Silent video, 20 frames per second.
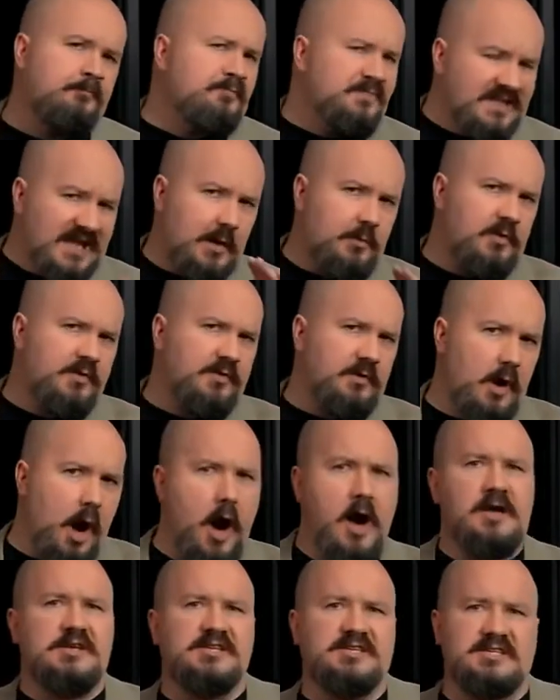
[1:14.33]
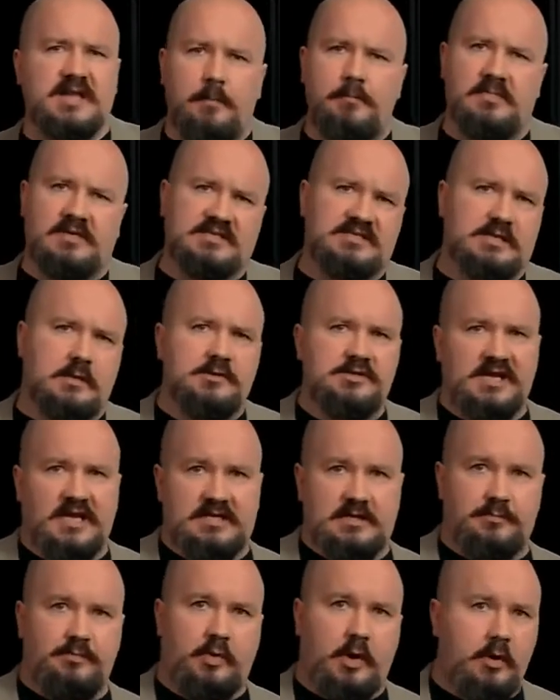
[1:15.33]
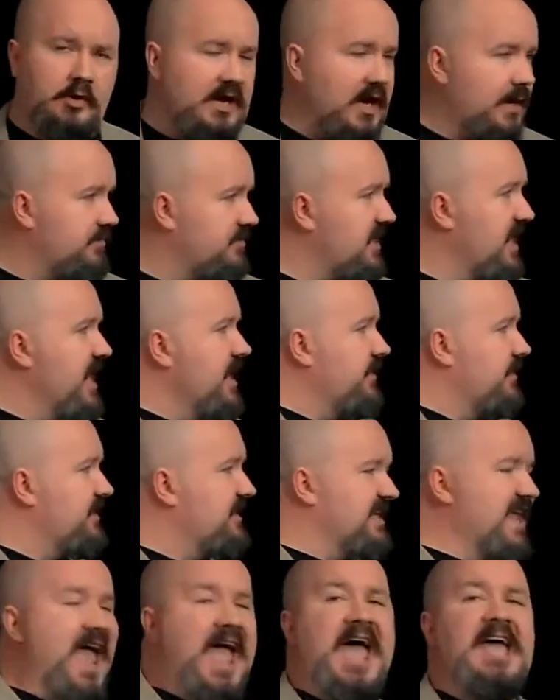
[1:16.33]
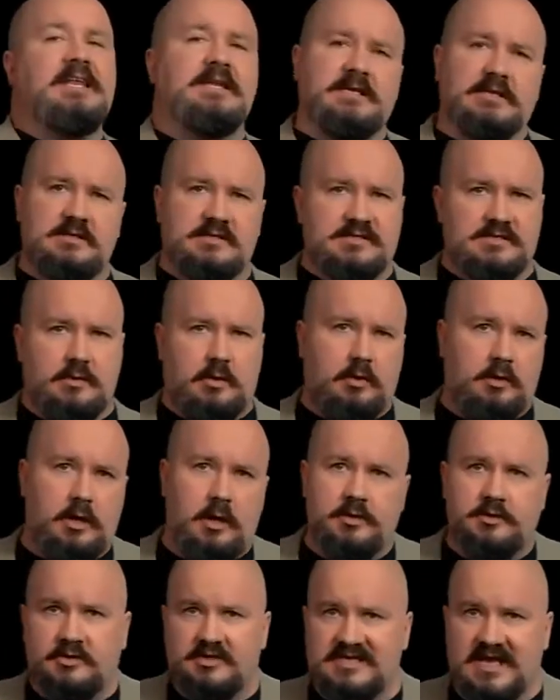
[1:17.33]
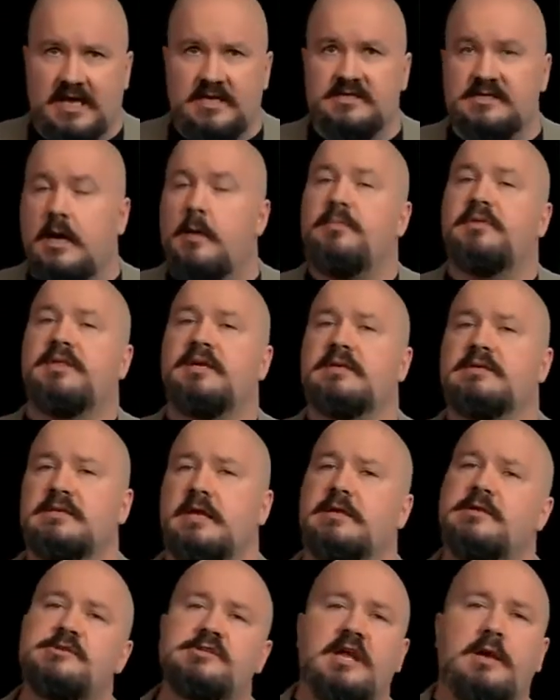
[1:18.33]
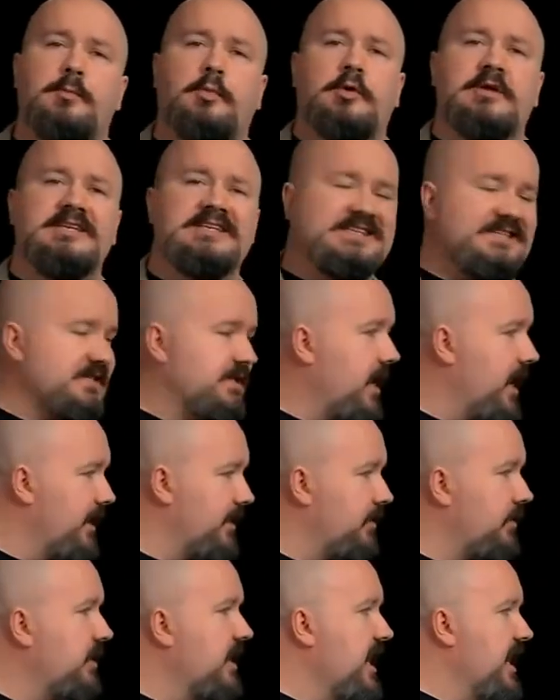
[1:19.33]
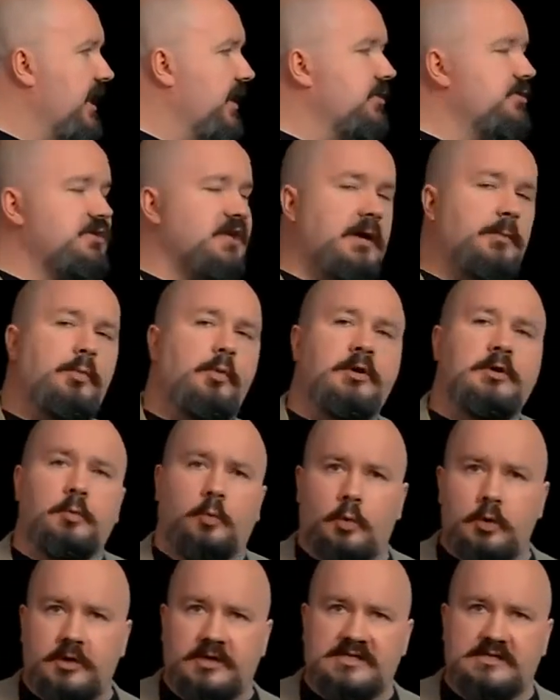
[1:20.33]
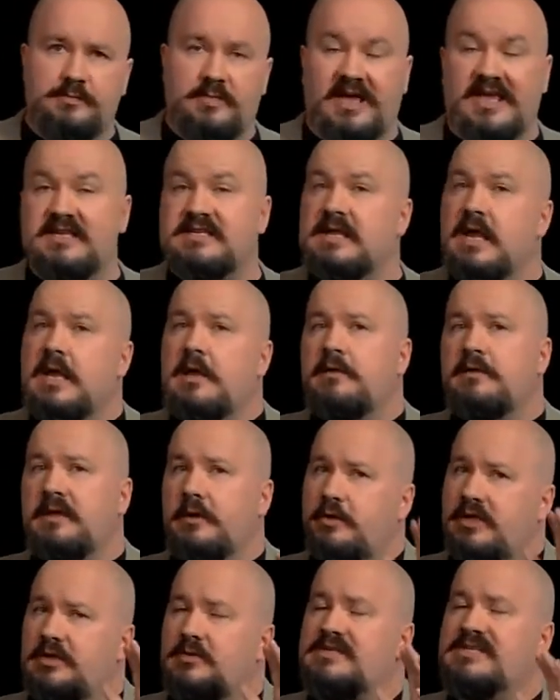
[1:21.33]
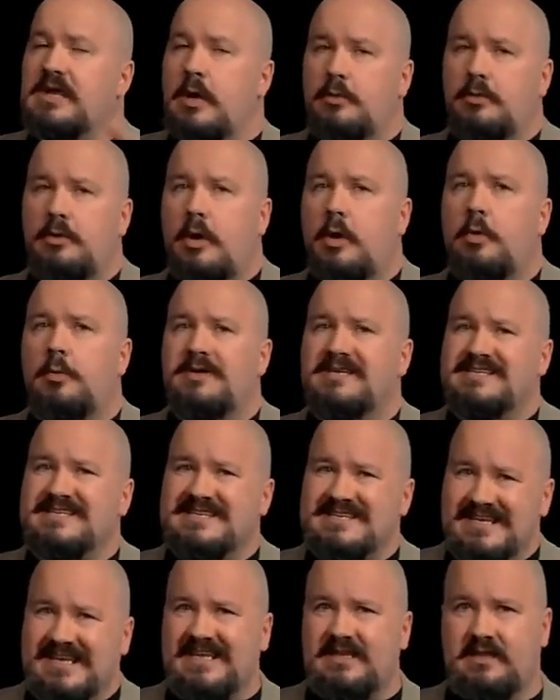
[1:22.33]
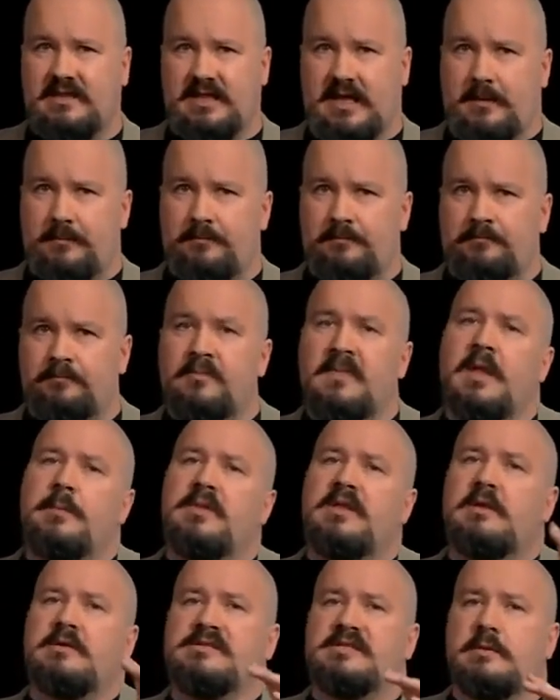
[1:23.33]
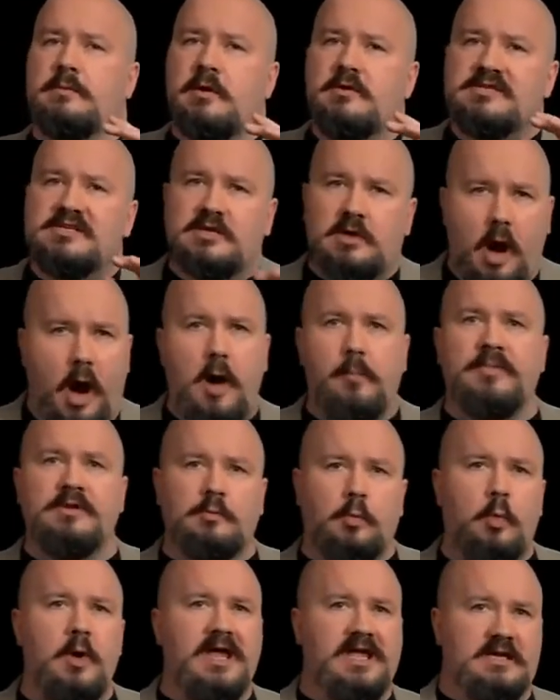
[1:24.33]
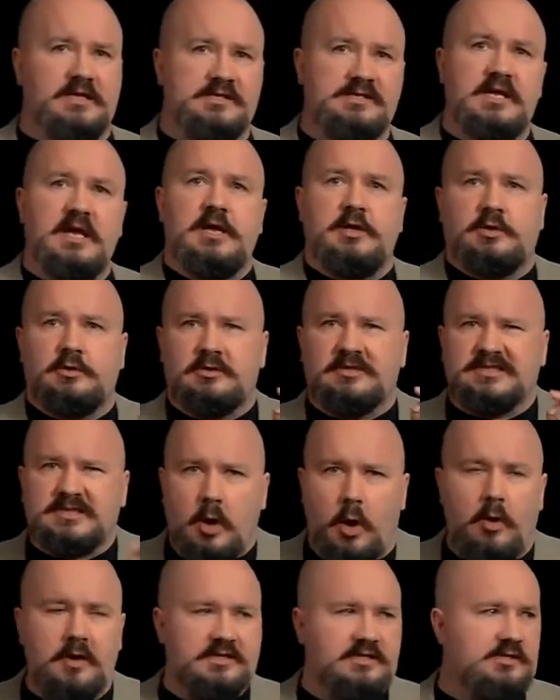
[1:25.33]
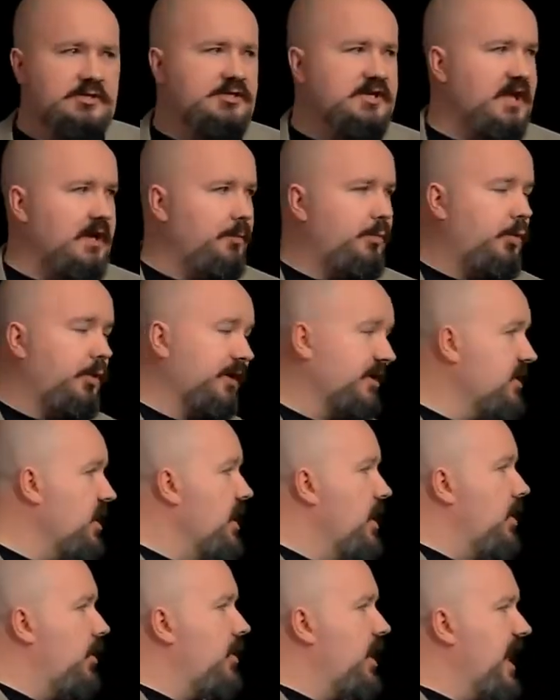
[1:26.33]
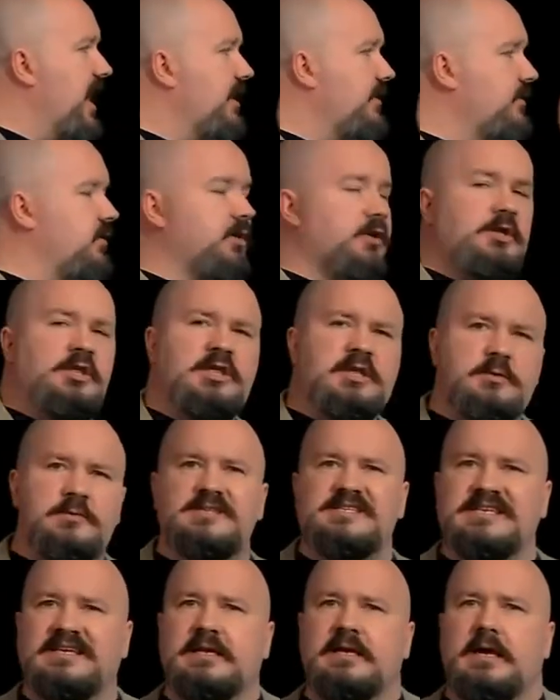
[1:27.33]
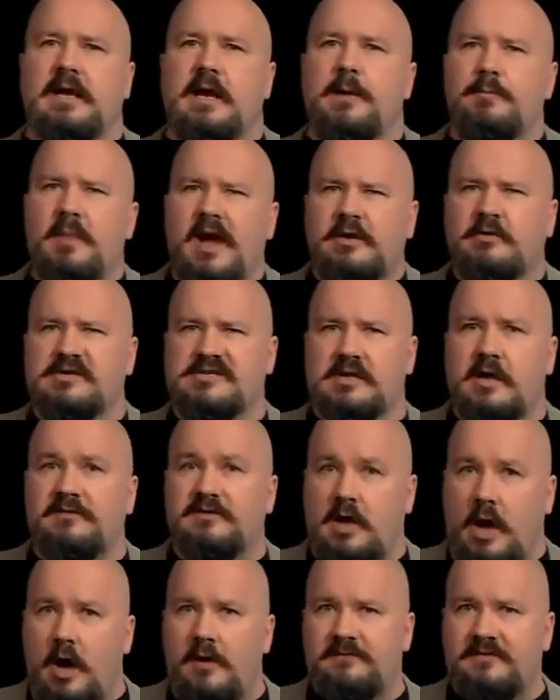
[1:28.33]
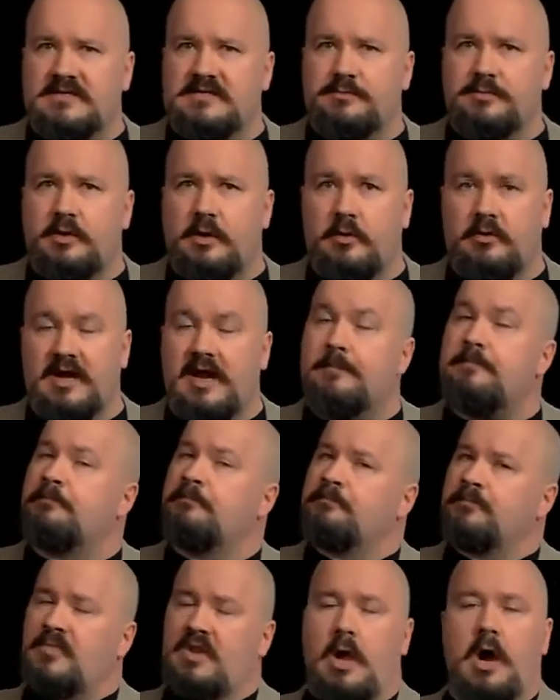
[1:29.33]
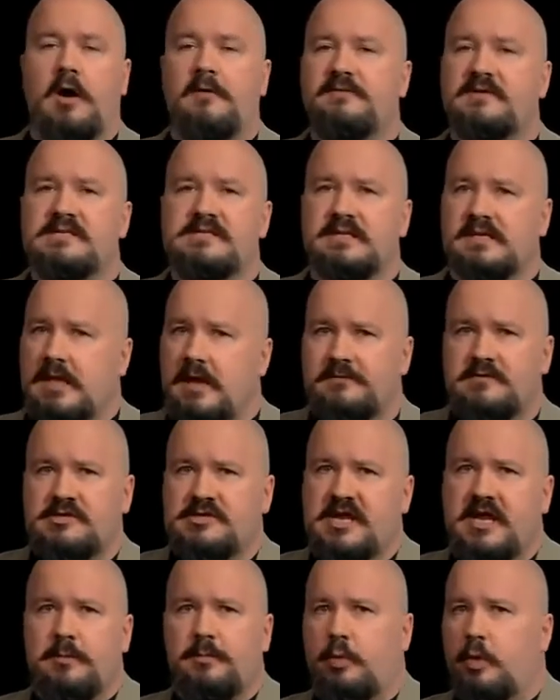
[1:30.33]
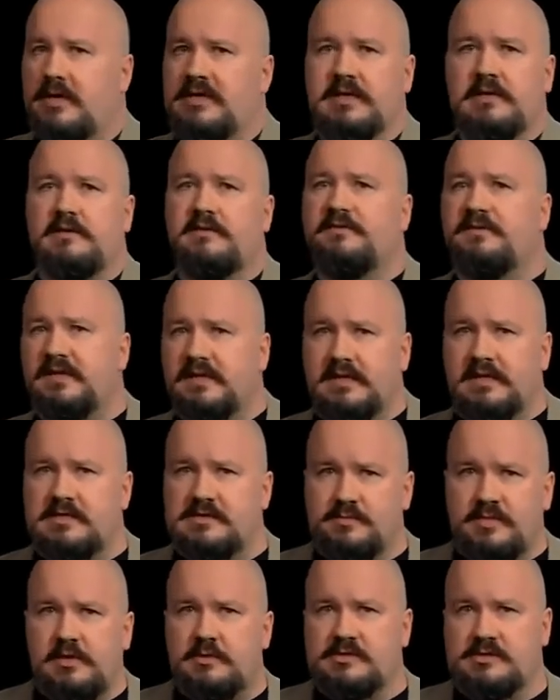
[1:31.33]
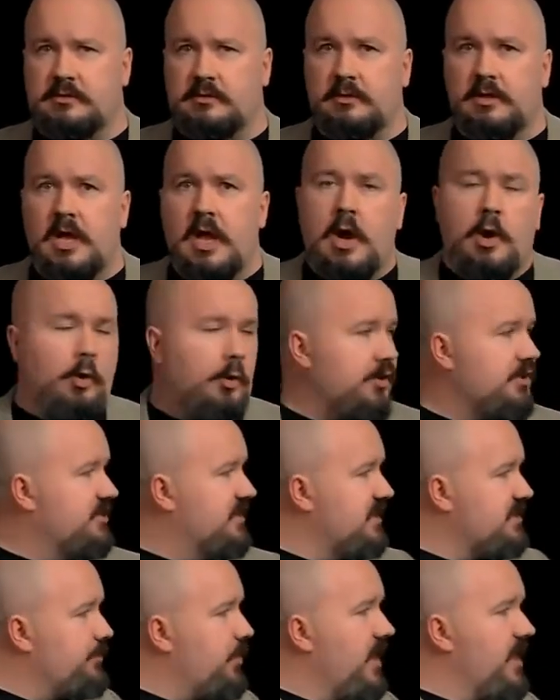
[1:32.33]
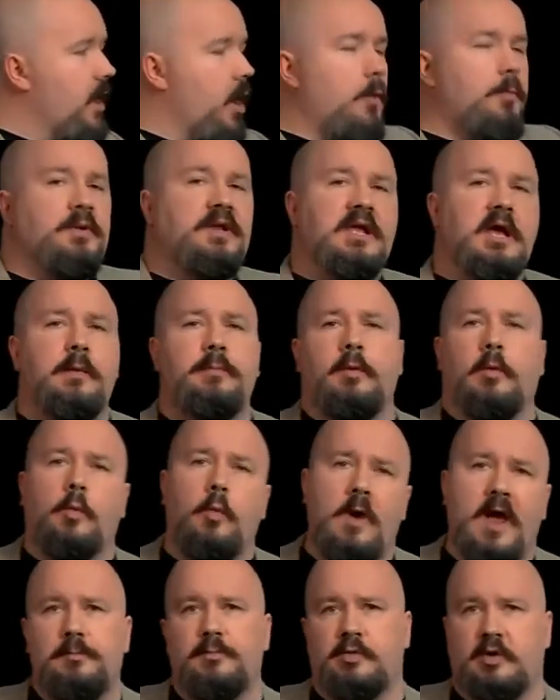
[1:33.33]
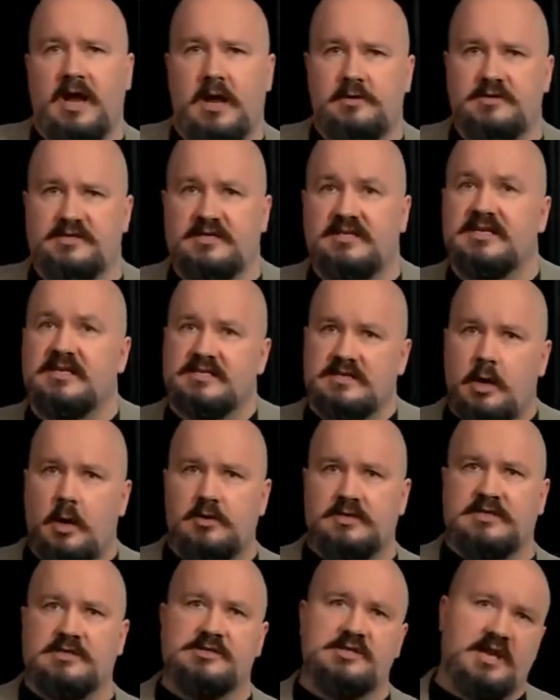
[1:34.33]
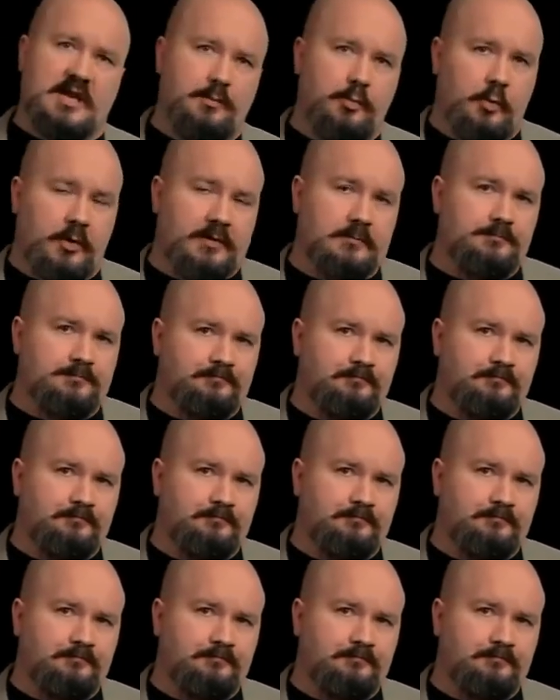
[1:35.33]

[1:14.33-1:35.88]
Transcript: Now, there are some associated programs that can install on your desktop, things like SharePoint Designer and SharePoint Workspace, though you don't always need them, because the most common ways you'll talk to SharePoint are either using a Microsoft Office program. Office loves SharePoint and the feeling is mutual, or just by opening up a web browser to talk to SharePoint.